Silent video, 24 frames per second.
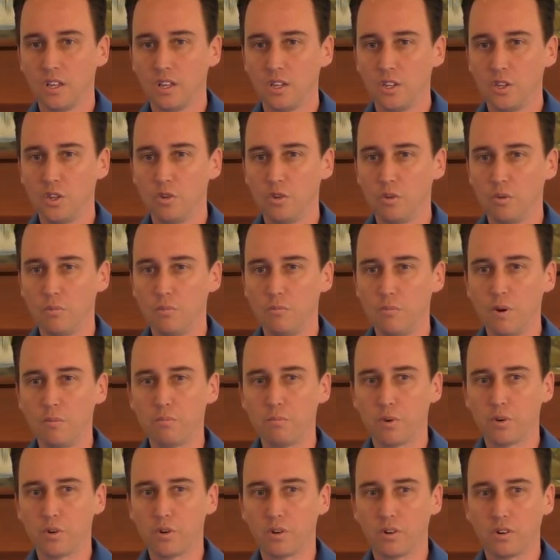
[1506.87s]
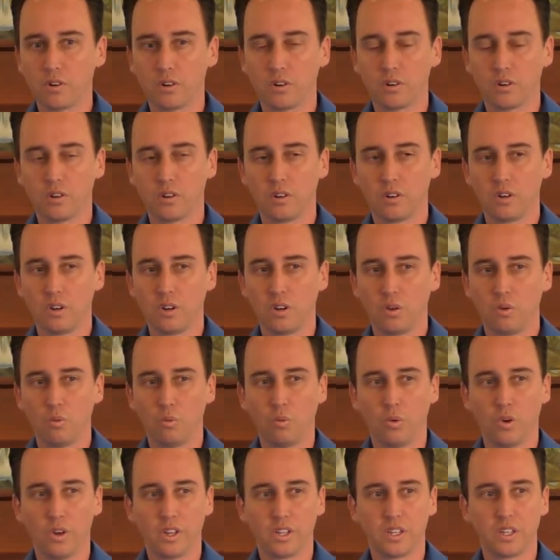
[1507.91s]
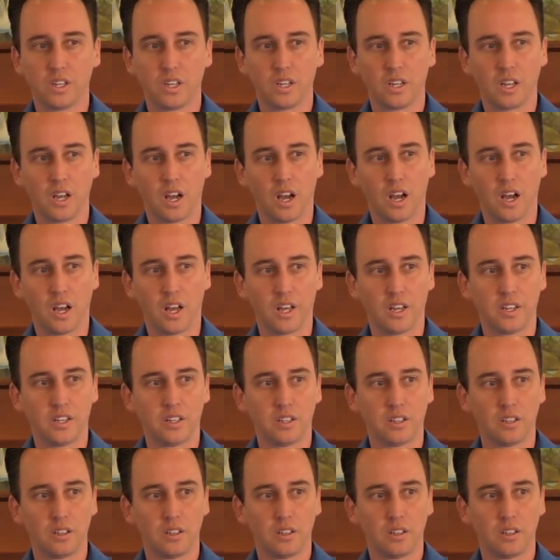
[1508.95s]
Do you remember what God